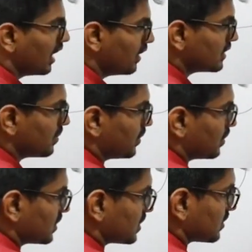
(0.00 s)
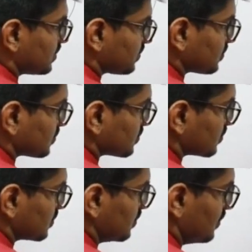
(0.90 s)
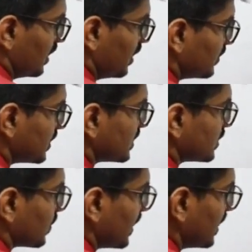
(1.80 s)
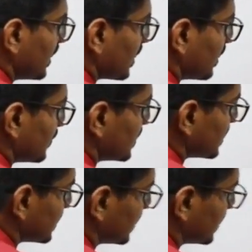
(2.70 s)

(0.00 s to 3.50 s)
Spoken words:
If suppose, if this is 20 and if this